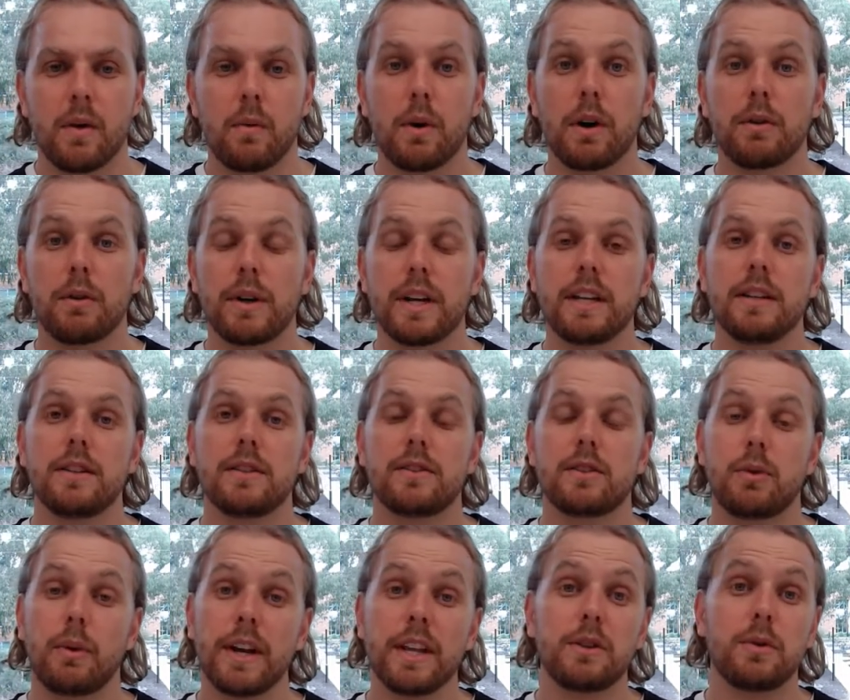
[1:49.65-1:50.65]
Well, in
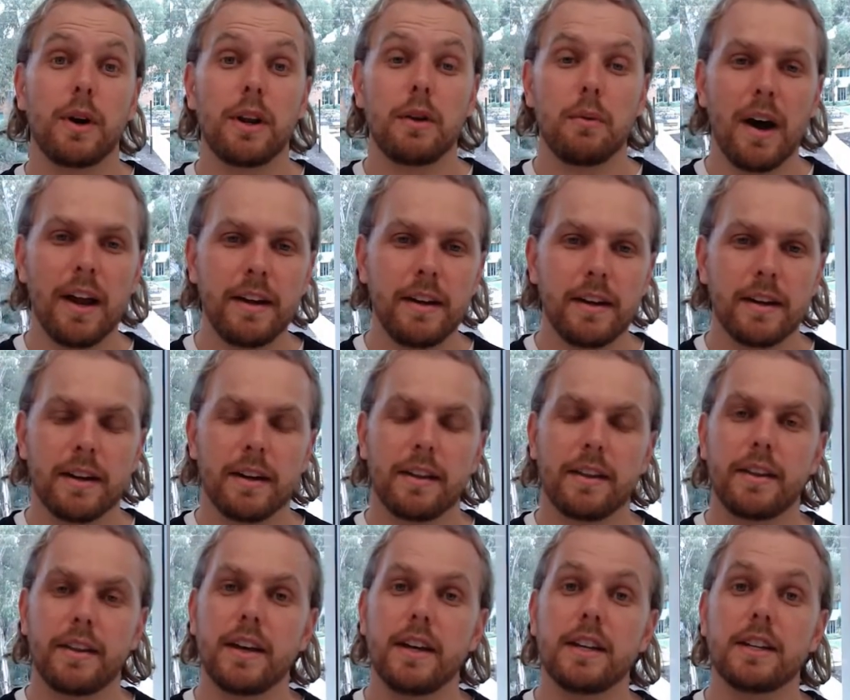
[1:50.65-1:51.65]
2021,
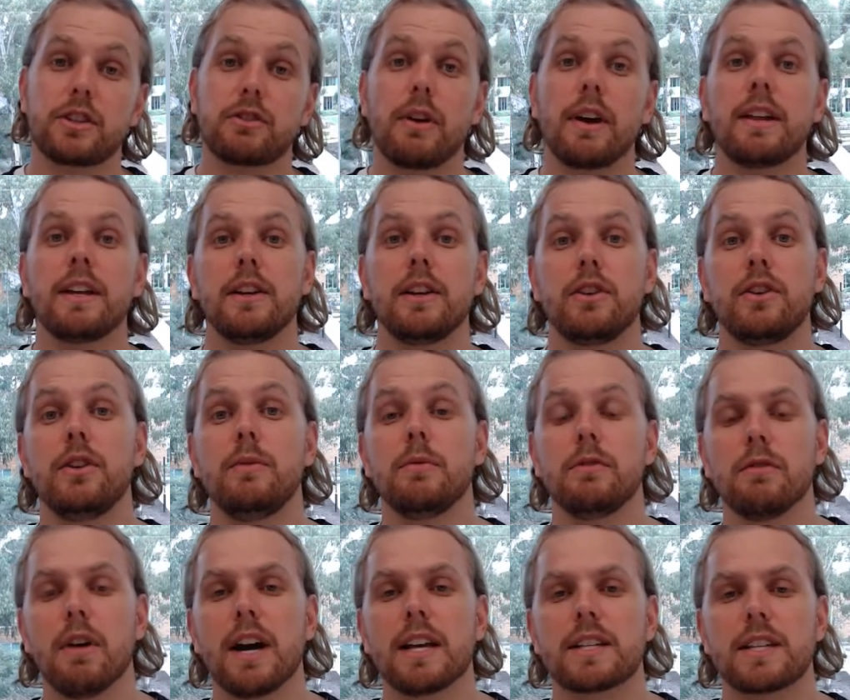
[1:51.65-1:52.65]
the Australian
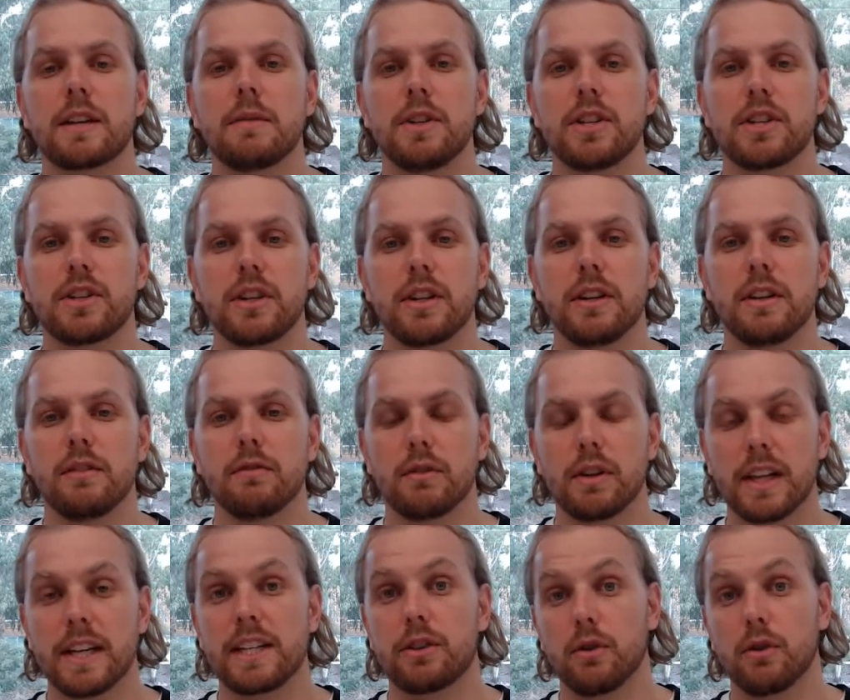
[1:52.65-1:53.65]
Human Rights Commission
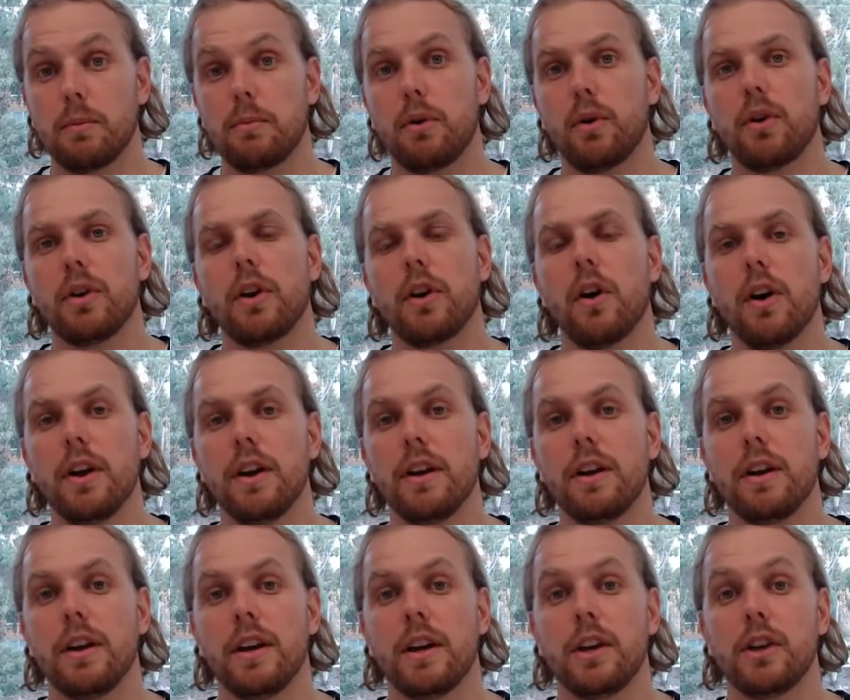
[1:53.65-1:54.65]
released a report
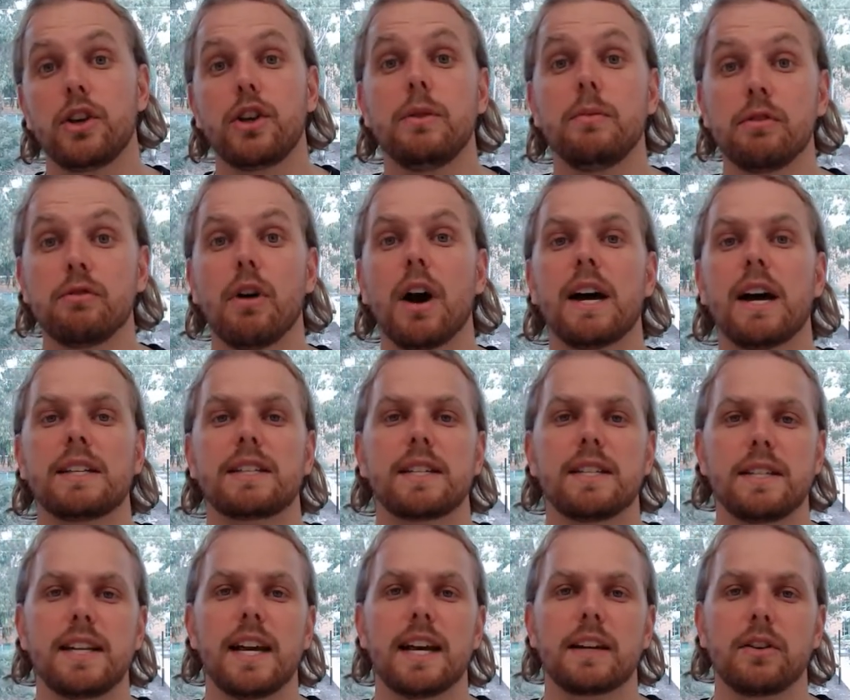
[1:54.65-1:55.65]
on human rights
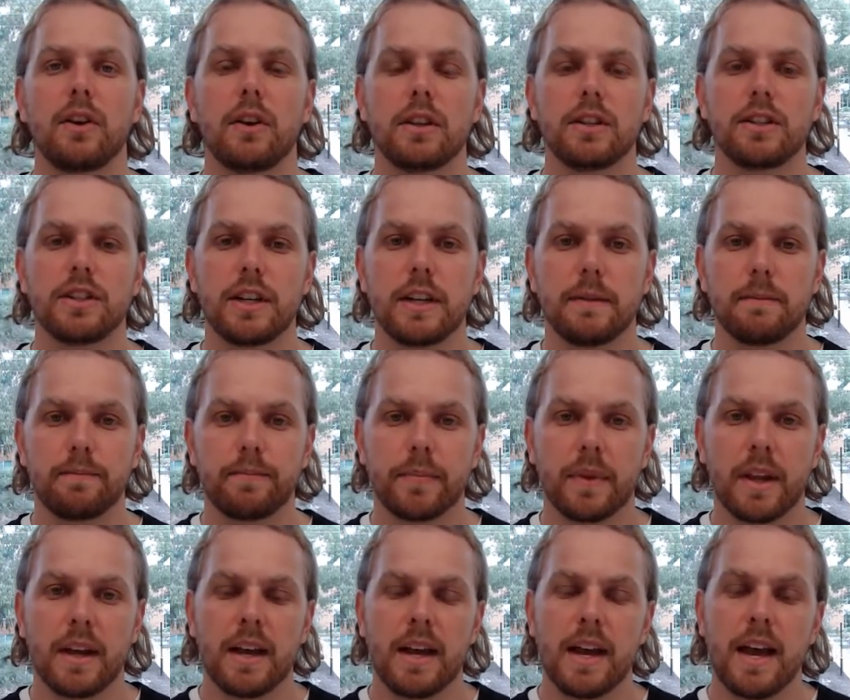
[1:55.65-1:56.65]
and technology,
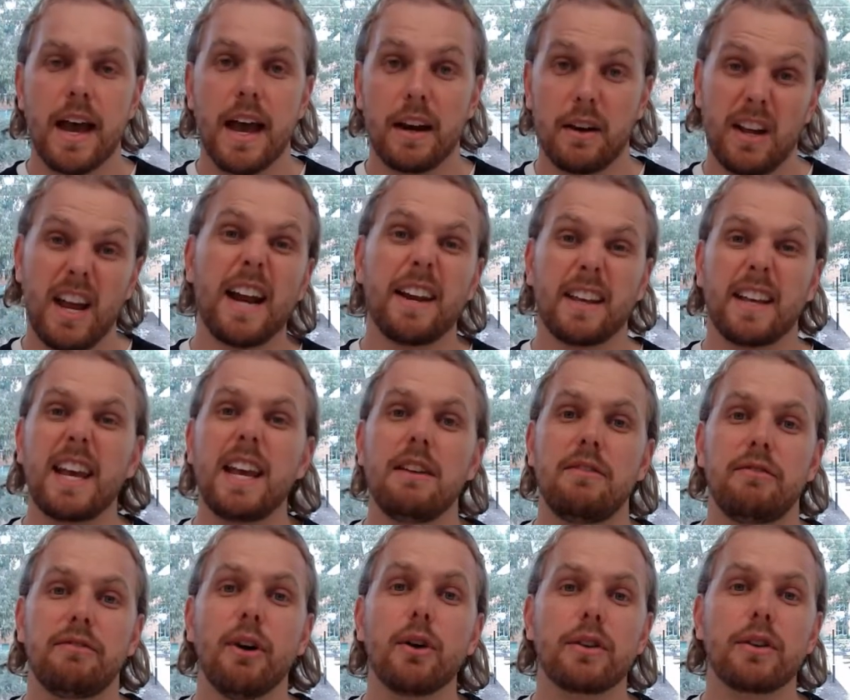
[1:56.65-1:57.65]
and it had a key
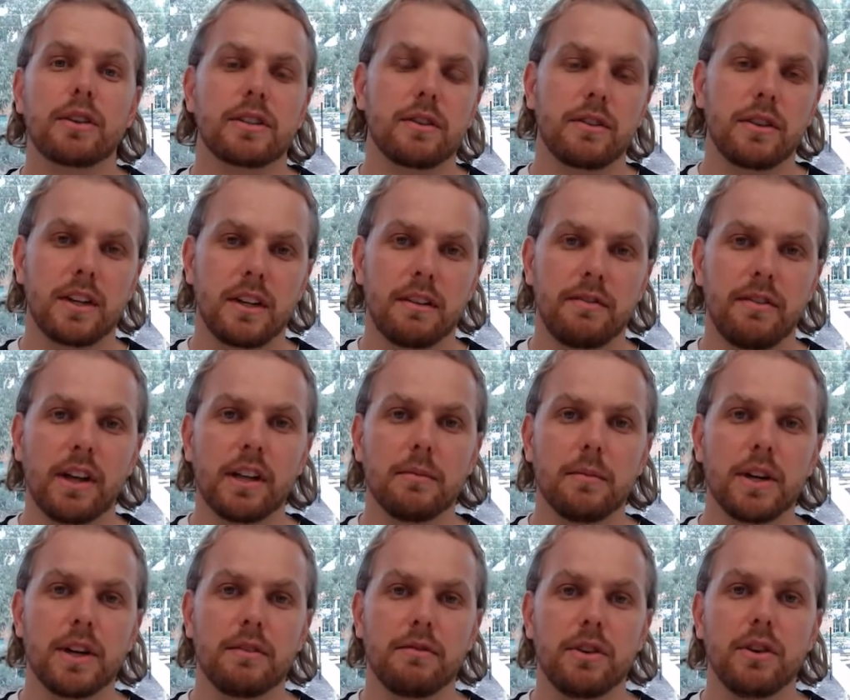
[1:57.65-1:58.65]
focus on the
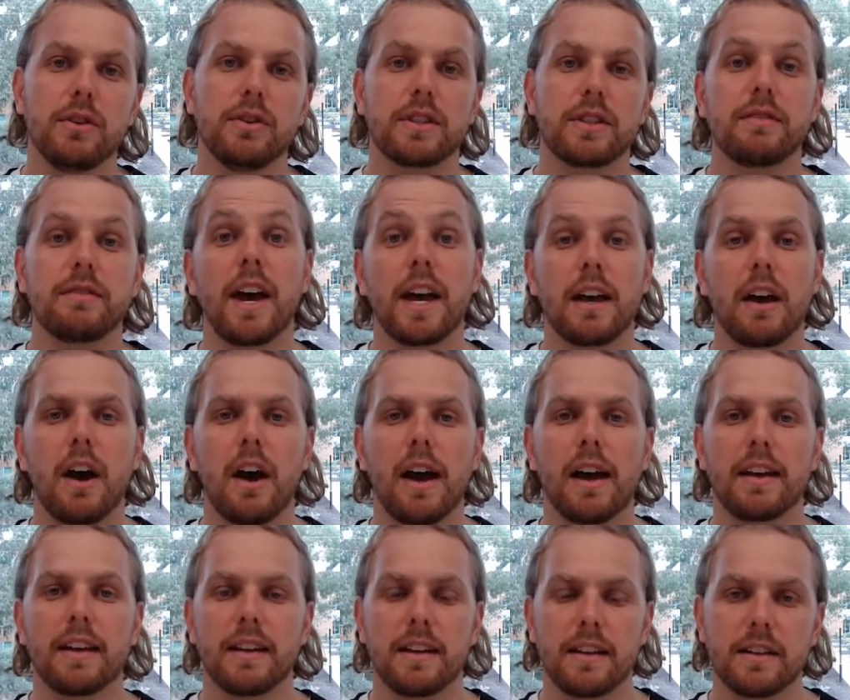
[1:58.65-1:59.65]
development of use of
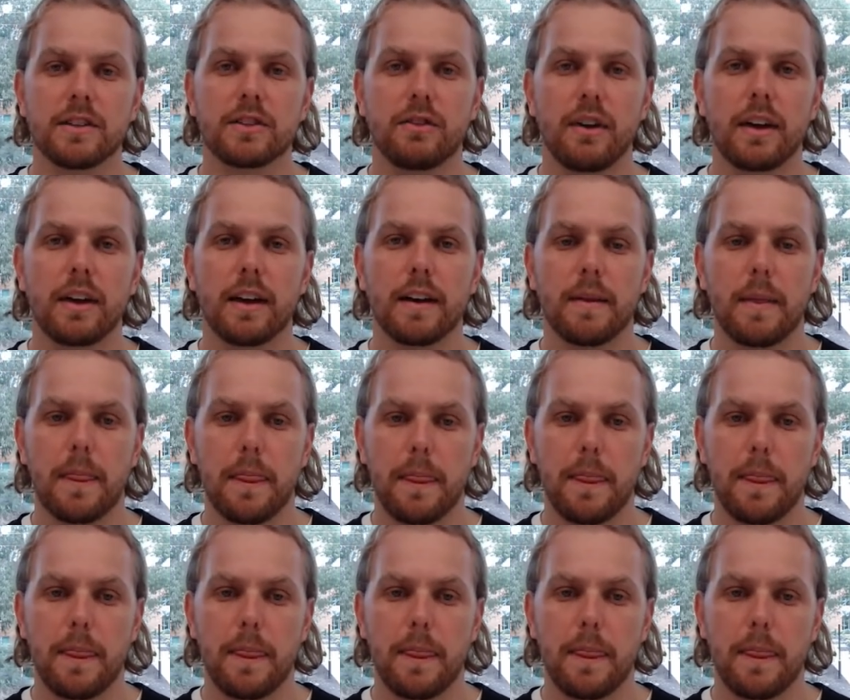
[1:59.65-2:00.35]
AI in Australia.